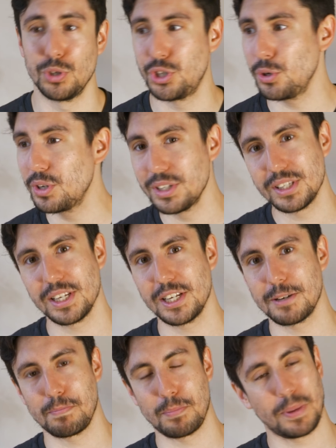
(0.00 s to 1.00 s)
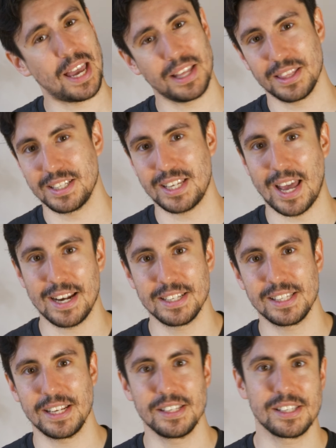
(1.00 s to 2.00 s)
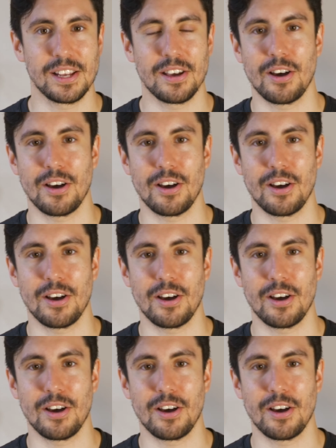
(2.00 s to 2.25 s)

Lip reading: Would you consider getting the Tannus insert